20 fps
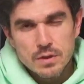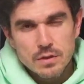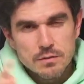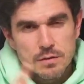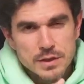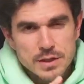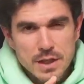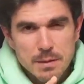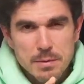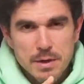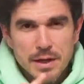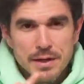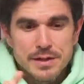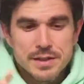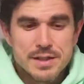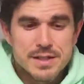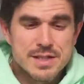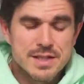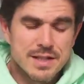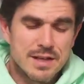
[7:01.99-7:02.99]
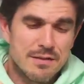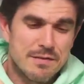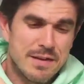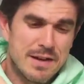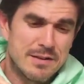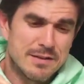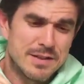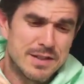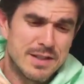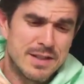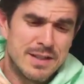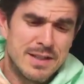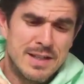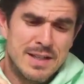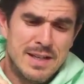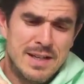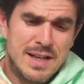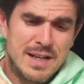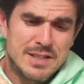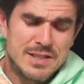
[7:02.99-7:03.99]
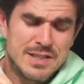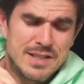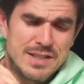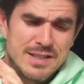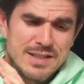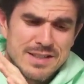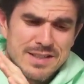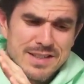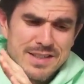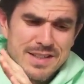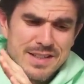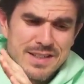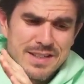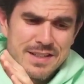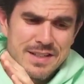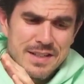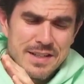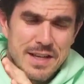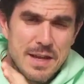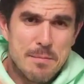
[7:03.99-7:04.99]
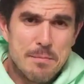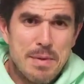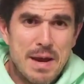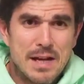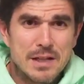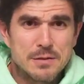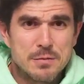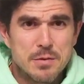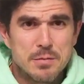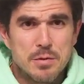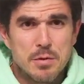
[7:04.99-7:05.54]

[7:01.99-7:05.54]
the double unders. I found that actually the impact from the